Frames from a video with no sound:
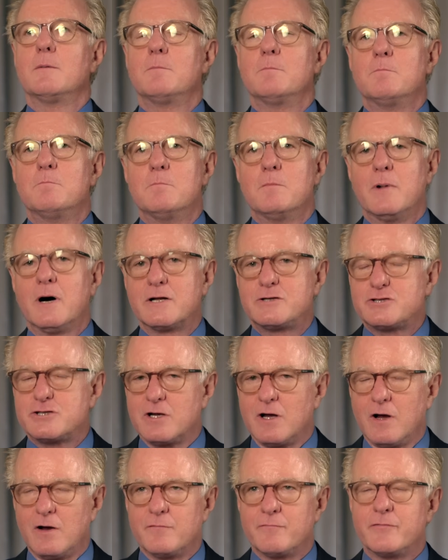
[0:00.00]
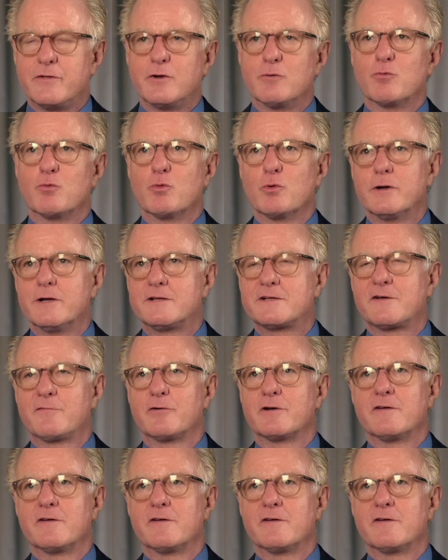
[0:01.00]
Much of the risk for